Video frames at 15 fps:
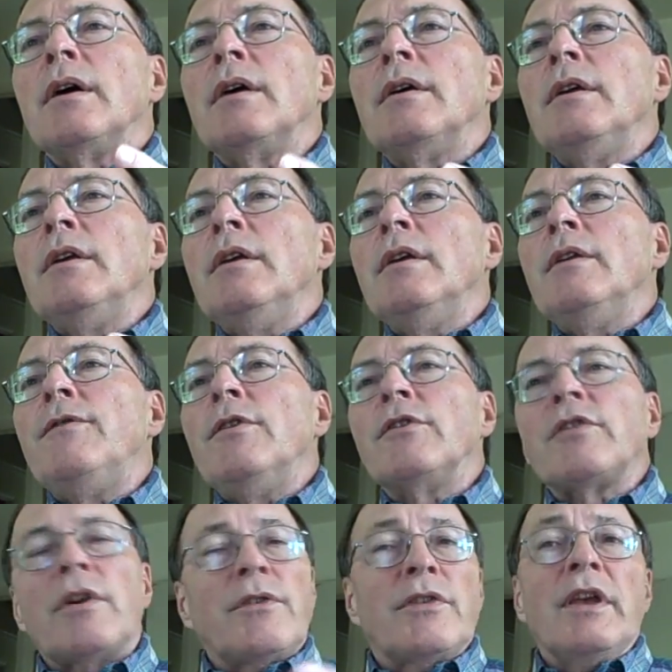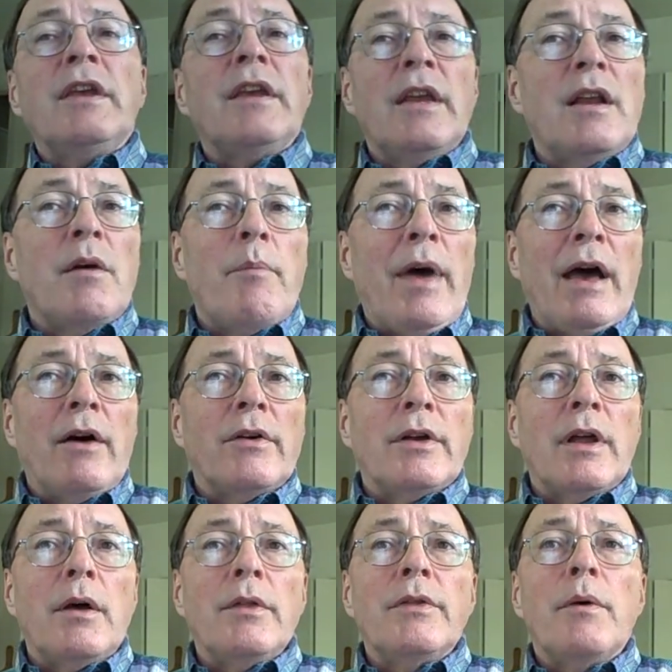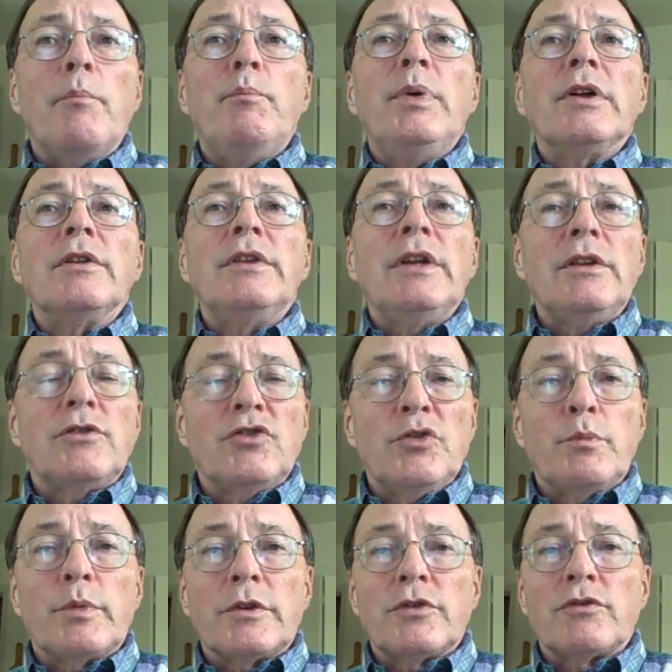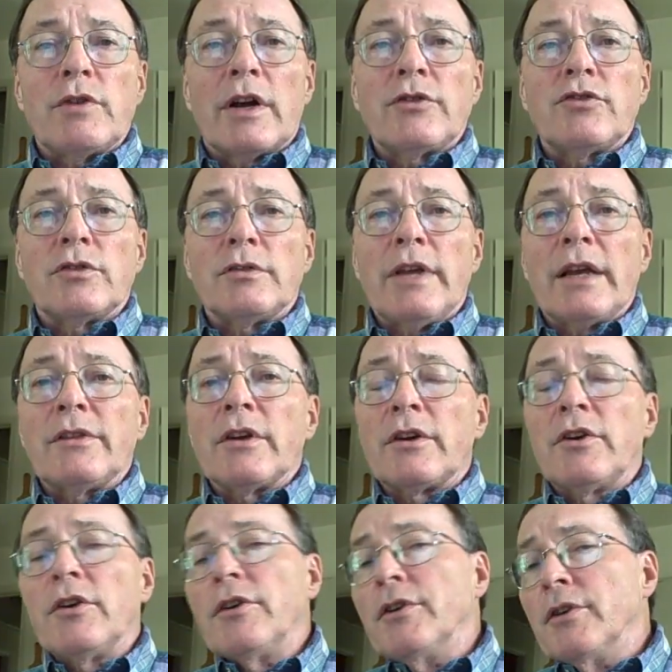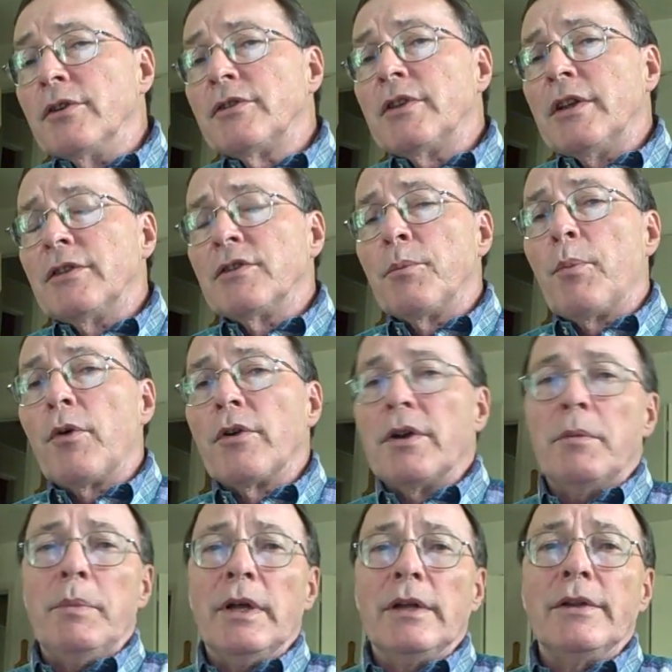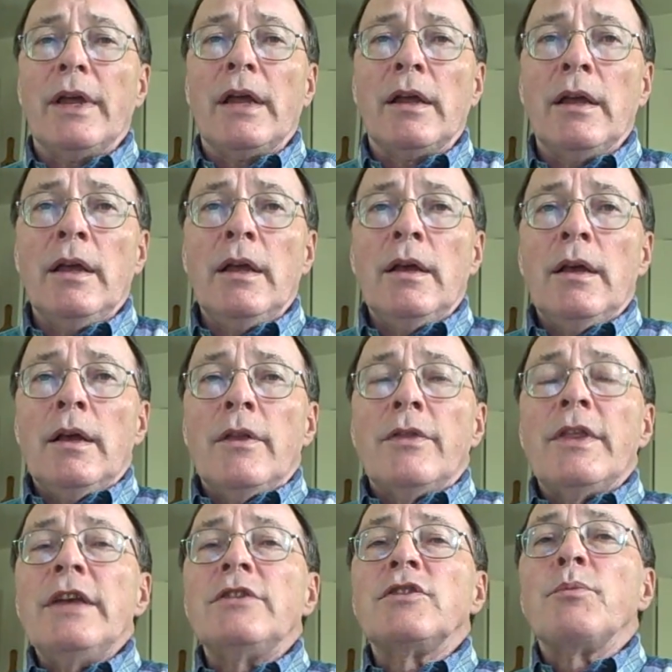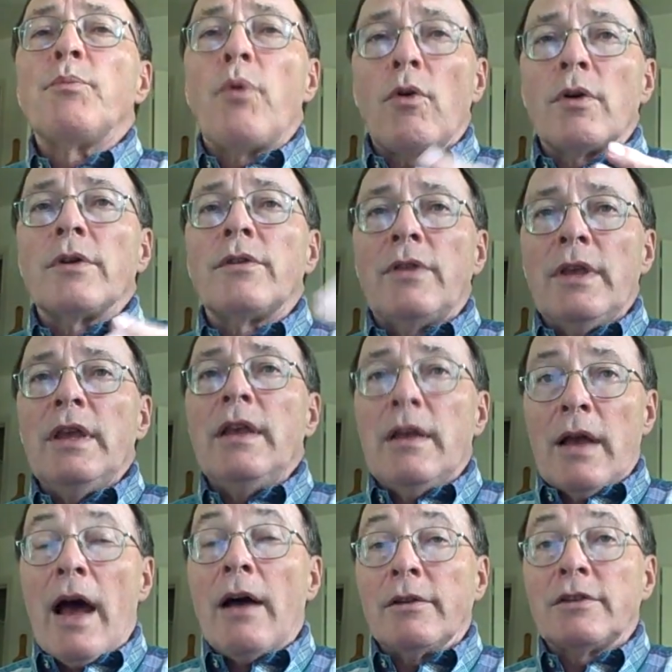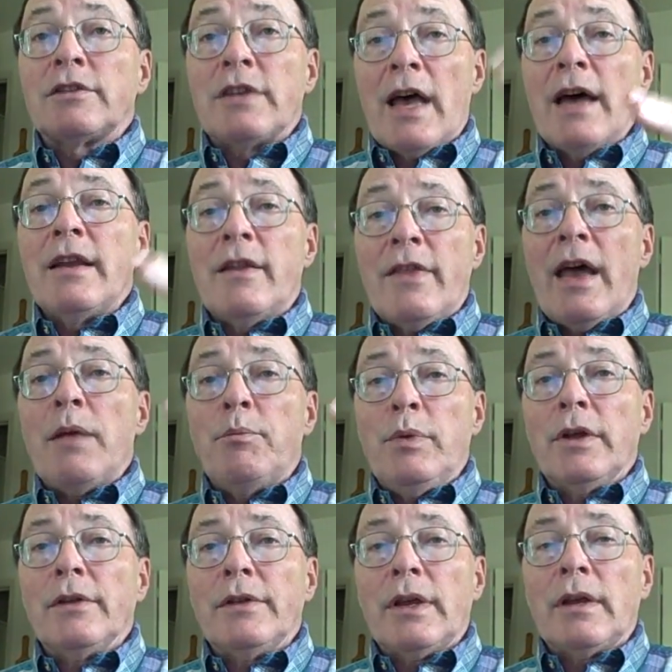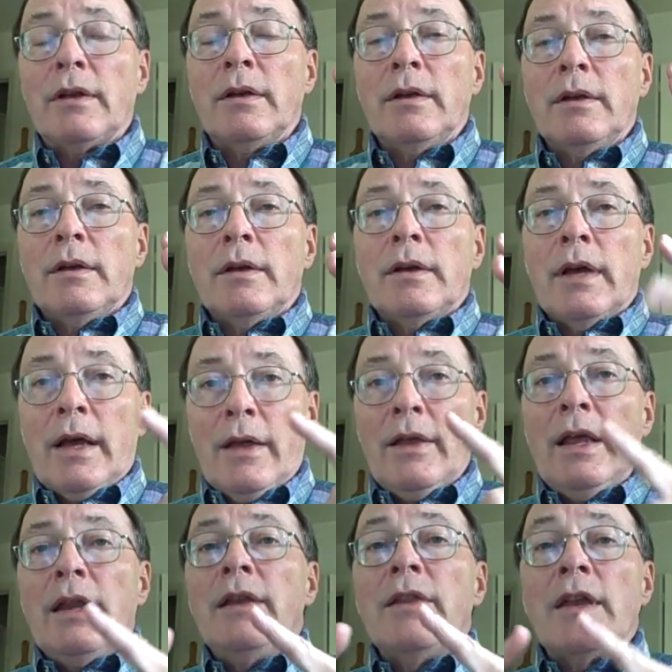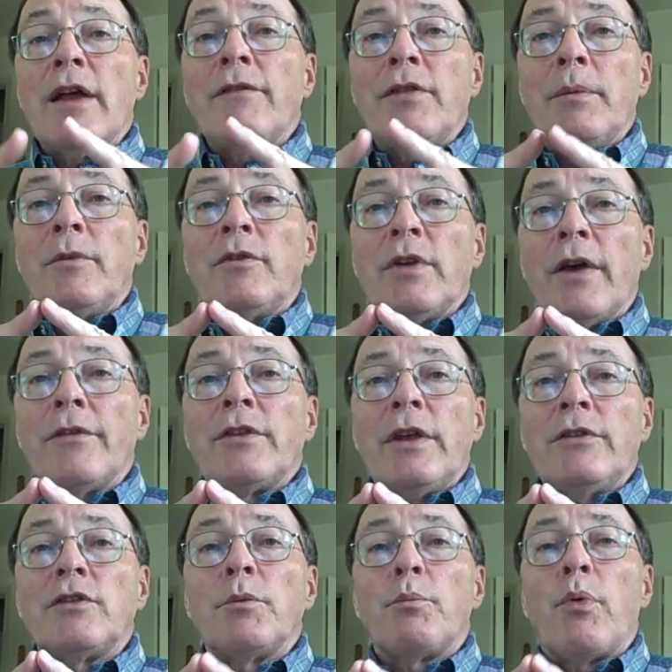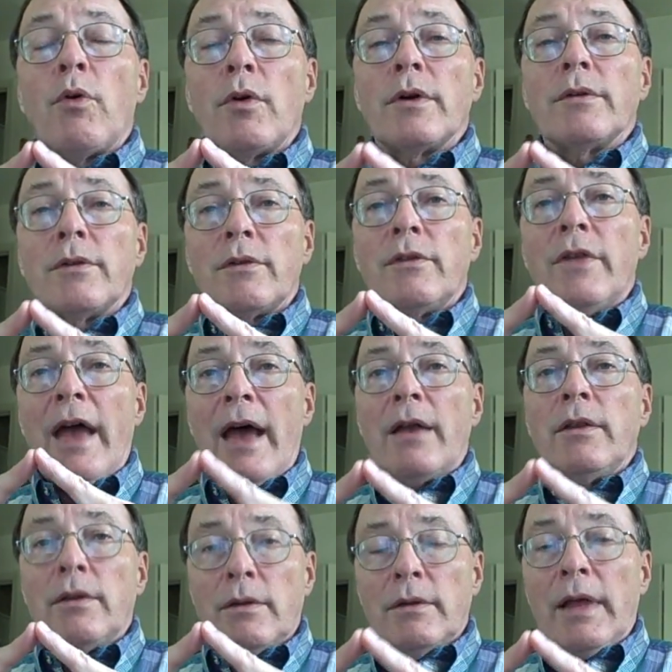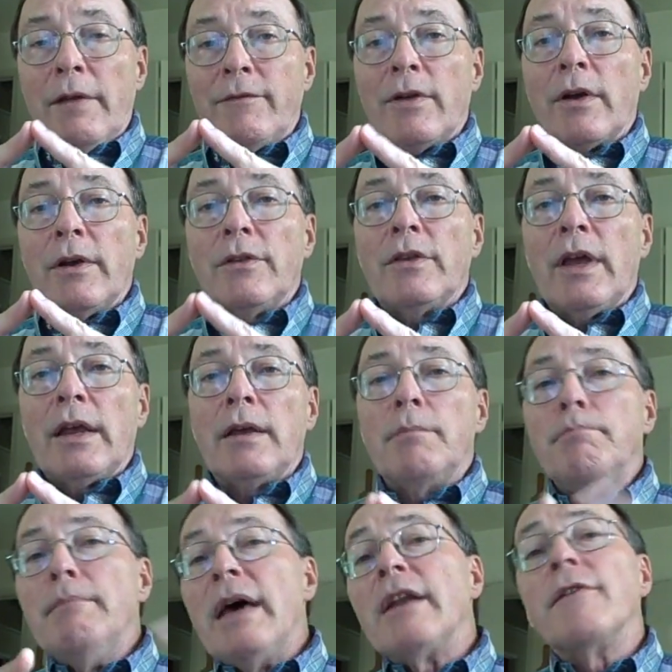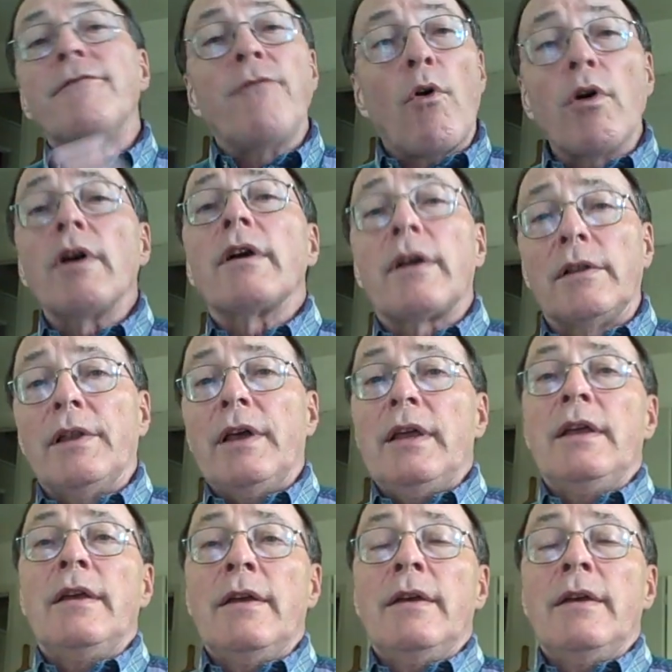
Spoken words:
if you start thinking about the building superstructure, like the girders that support a building, they support the outside of that building. In and of themselves, they support that very thing. Metaphorically,